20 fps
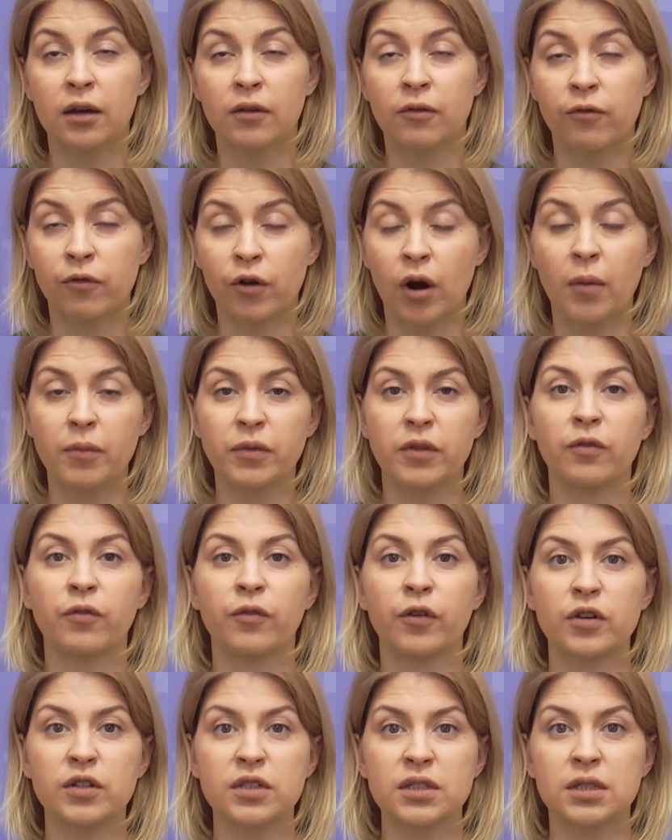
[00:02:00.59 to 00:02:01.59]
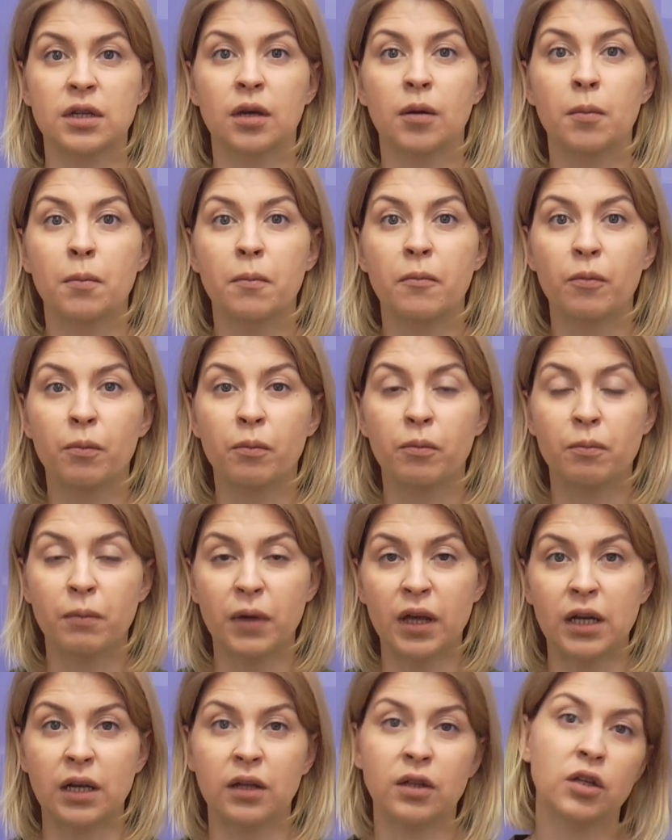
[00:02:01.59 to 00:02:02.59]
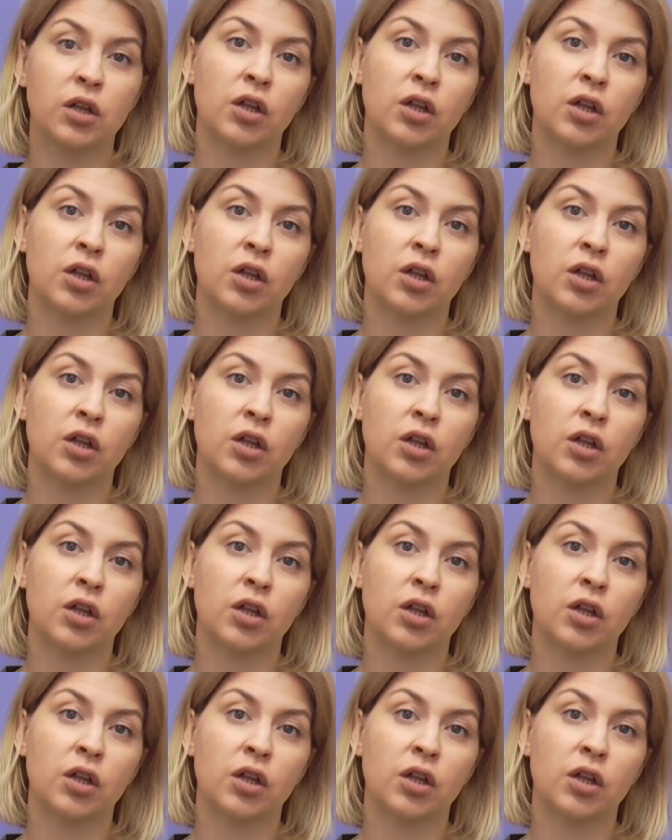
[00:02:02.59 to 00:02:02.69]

From the first minute